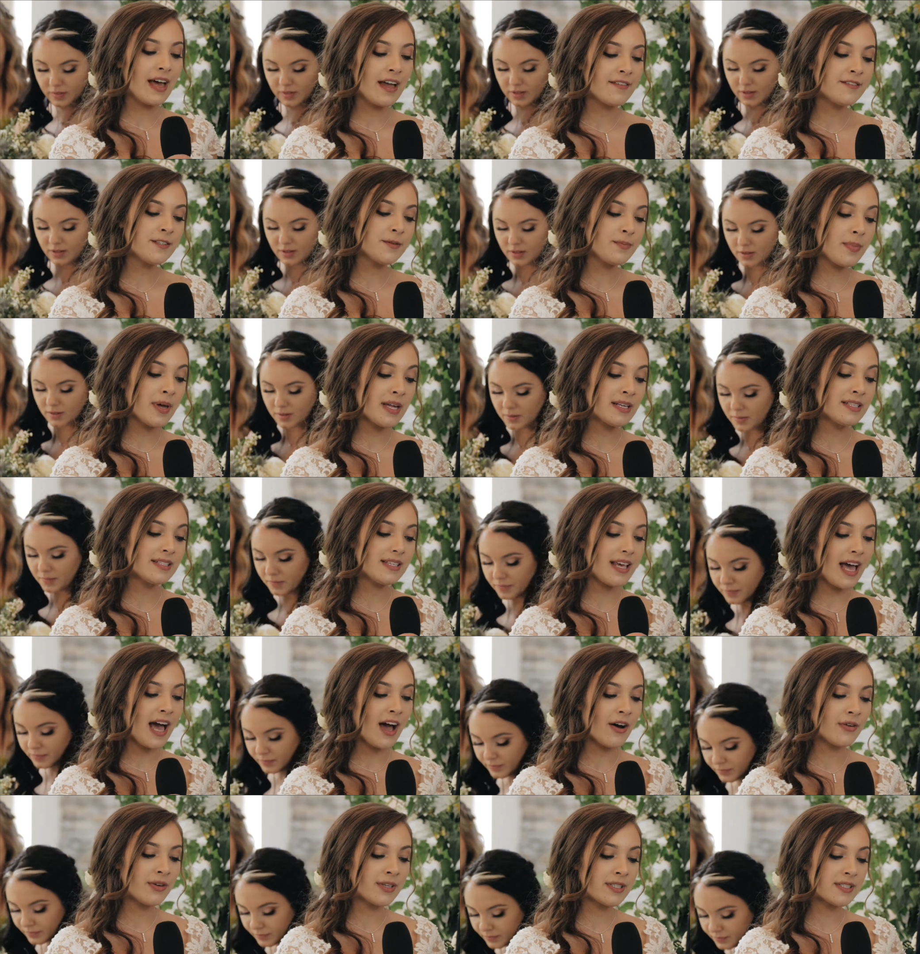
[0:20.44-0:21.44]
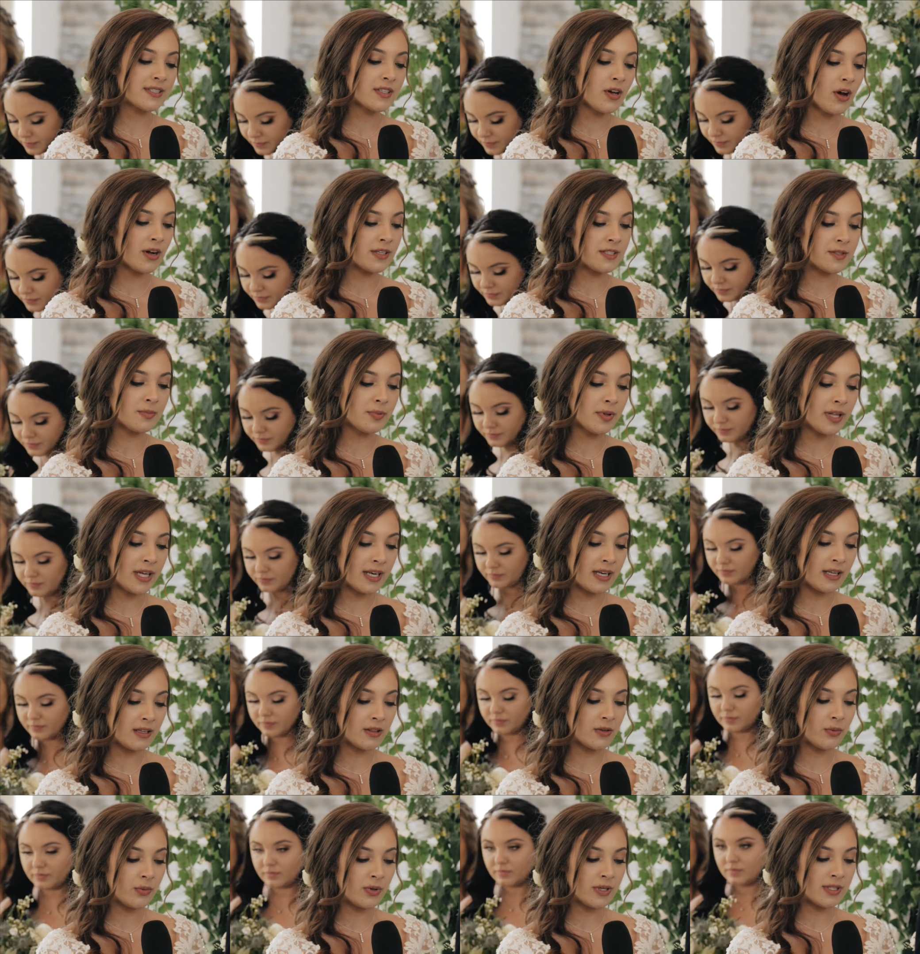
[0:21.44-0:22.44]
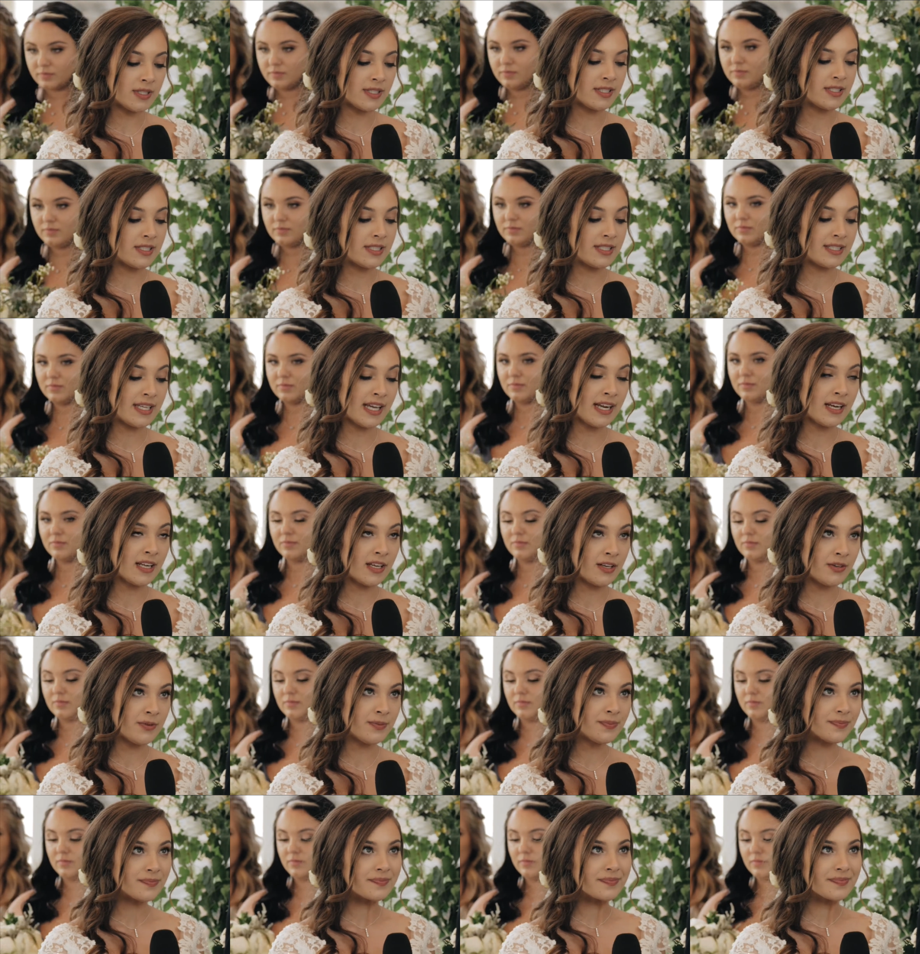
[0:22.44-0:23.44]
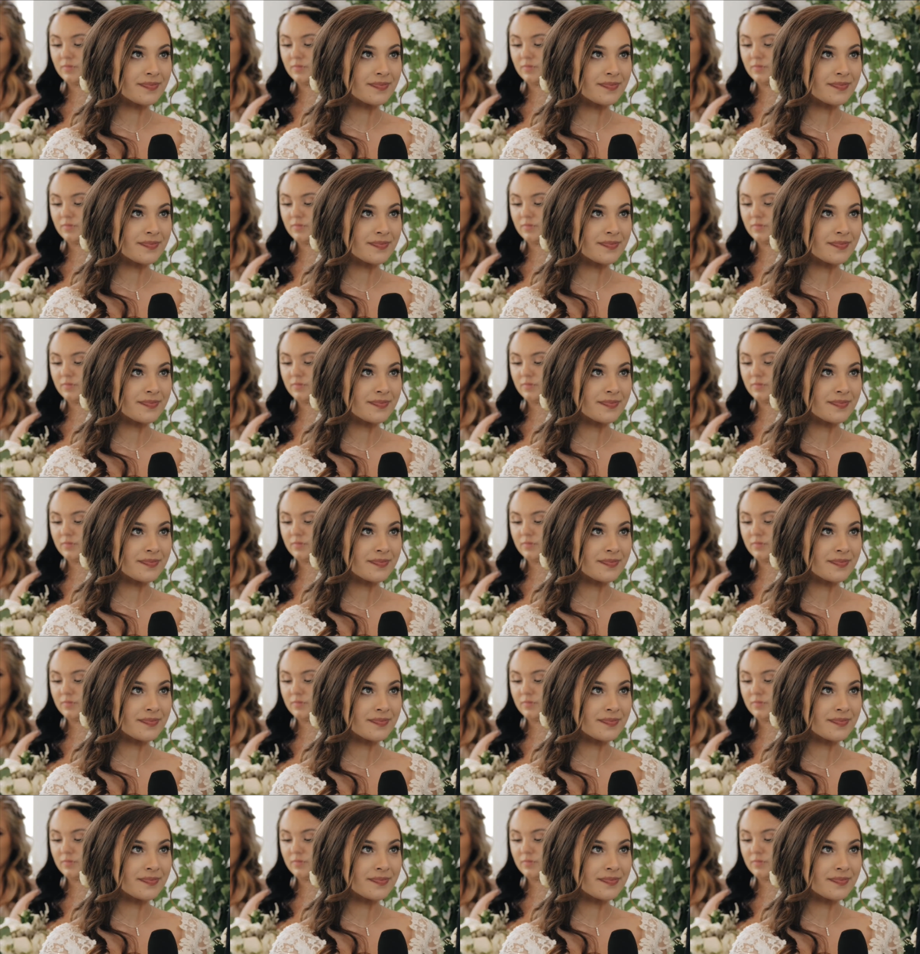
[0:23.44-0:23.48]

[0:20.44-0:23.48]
Speaker 1: I've spent hours contemplating the words to say to you,